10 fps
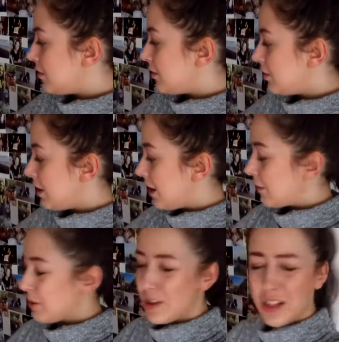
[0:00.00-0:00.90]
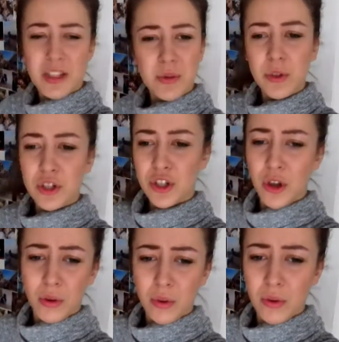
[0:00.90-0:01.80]
yeah, because I just want to
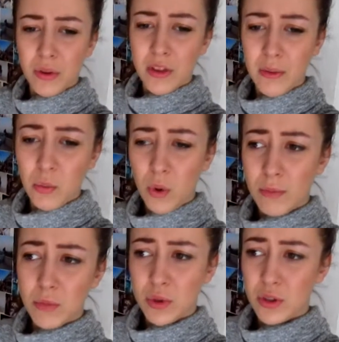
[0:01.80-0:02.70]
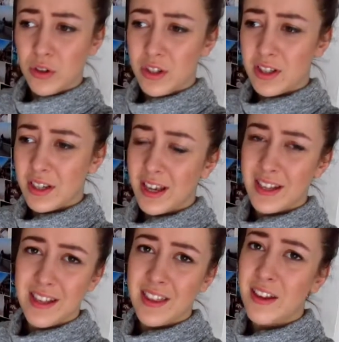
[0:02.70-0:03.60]
show them one more song just in
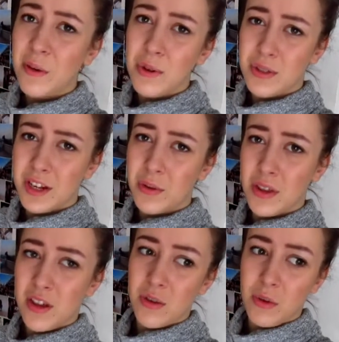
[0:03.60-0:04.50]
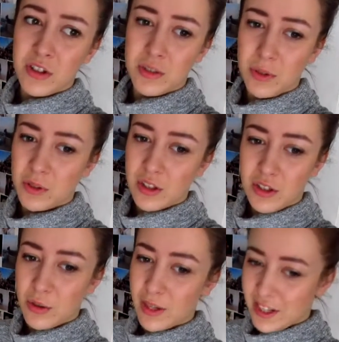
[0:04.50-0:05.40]
case. I think I will stick with the other one just because it's
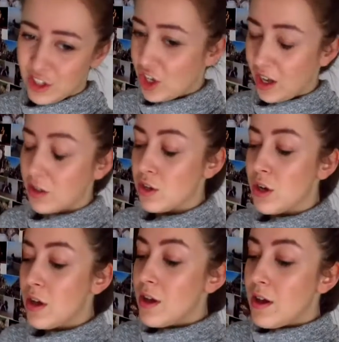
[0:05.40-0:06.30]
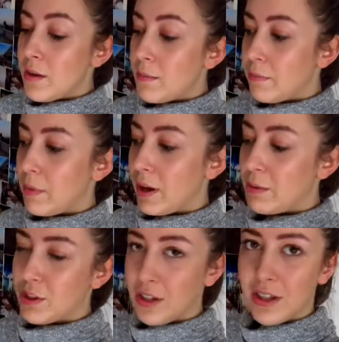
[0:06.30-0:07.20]
too late to change, but I'm
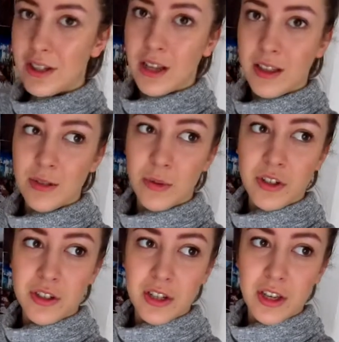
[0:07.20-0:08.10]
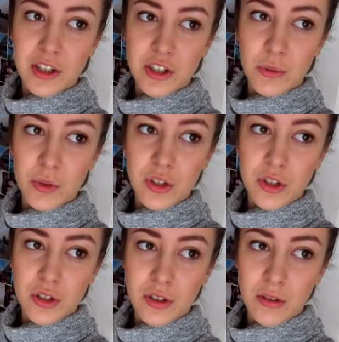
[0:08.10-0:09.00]
just going to stick this one just in case she wants
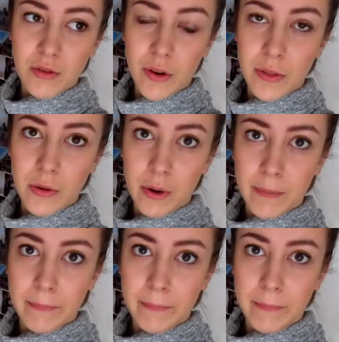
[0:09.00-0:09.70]
to run through it.